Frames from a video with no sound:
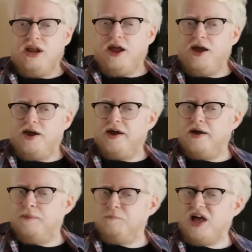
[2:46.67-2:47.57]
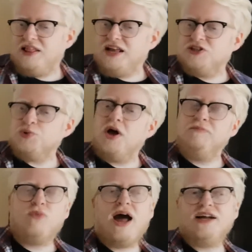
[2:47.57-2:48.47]
And that's what
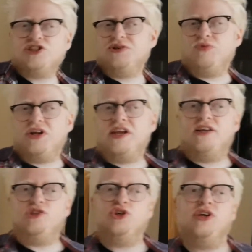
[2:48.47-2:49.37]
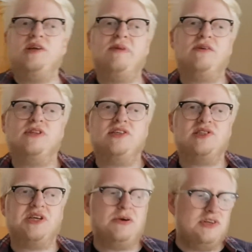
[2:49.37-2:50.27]
I'm actually really enjoying about this
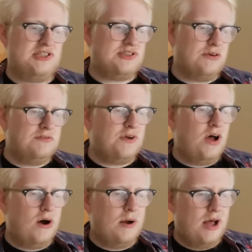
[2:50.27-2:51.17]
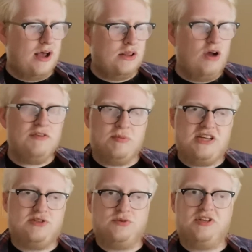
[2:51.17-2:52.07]
series so far. A lot of the
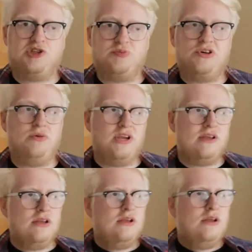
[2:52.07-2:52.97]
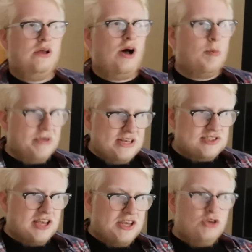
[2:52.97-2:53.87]
beers from each brewery are beers
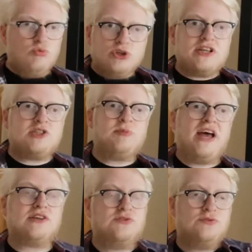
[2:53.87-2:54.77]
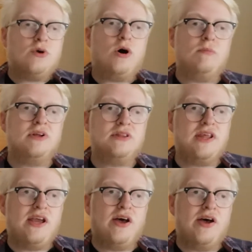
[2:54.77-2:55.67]
that you would expect from
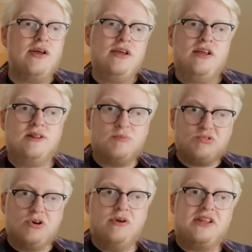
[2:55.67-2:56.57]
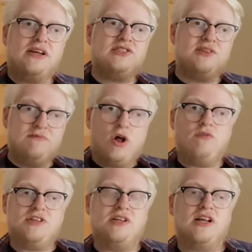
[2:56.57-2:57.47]
the brewery that's
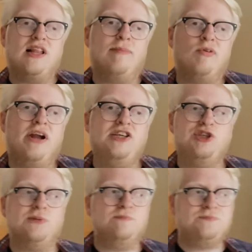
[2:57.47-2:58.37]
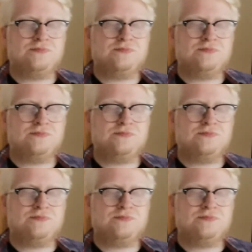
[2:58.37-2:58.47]
involved in the collaboration.